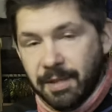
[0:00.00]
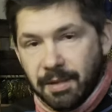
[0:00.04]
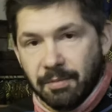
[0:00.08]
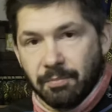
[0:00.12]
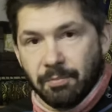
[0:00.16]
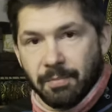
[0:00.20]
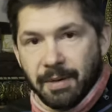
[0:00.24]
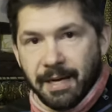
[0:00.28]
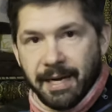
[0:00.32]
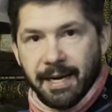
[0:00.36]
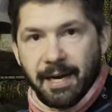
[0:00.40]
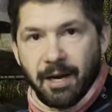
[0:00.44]

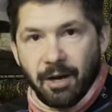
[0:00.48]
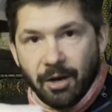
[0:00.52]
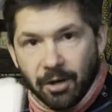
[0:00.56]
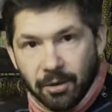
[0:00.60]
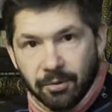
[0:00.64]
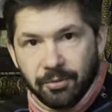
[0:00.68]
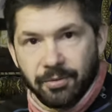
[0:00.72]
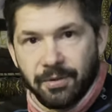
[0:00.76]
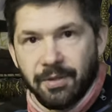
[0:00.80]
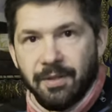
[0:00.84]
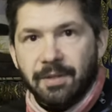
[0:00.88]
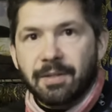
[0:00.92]
with my
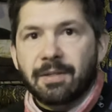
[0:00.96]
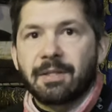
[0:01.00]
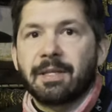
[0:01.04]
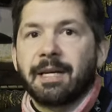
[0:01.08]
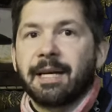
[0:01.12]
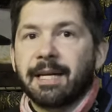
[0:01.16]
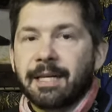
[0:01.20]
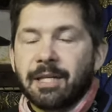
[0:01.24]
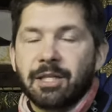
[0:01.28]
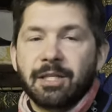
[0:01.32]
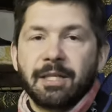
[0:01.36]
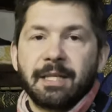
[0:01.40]

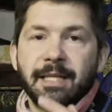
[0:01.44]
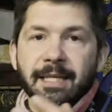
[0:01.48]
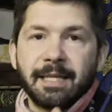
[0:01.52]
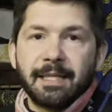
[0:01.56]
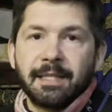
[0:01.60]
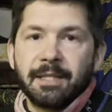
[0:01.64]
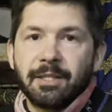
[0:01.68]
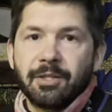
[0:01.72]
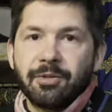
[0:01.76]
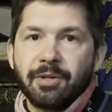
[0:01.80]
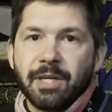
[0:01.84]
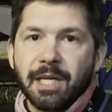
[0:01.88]
hosts
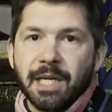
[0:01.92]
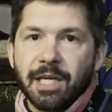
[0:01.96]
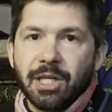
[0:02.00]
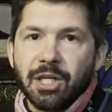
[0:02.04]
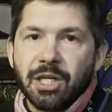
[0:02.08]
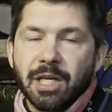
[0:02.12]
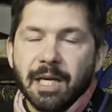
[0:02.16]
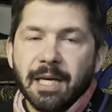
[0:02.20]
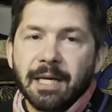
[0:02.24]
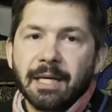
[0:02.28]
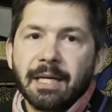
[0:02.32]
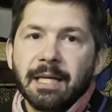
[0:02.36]
actually in
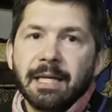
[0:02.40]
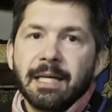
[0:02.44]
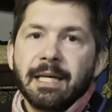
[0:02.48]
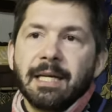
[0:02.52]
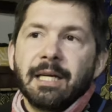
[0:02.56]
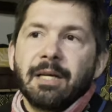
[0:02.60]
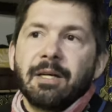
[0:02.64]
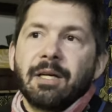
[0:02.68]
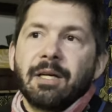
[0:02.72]
Tunisia